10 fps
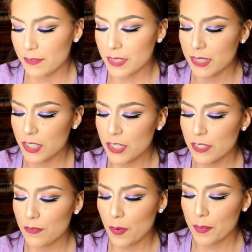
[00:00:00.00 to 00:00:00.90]

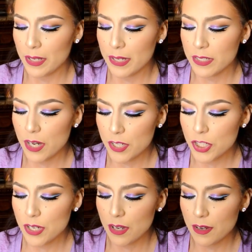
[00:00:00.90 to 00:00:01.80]
Physicians Formula Touch
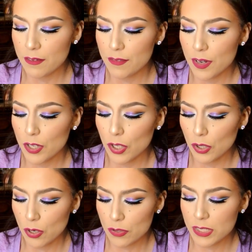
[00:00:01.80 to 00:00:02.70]
of
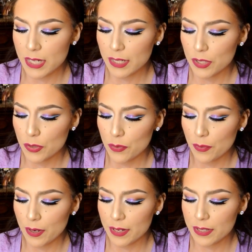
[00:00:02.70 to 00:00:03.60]
Glow Stick Nude
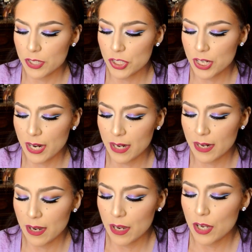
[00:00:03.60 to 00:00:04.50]
Wear in the shade
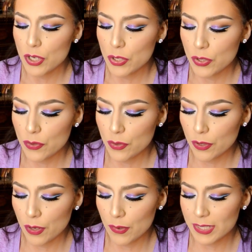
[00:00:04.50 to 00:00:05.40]
Nude Glow.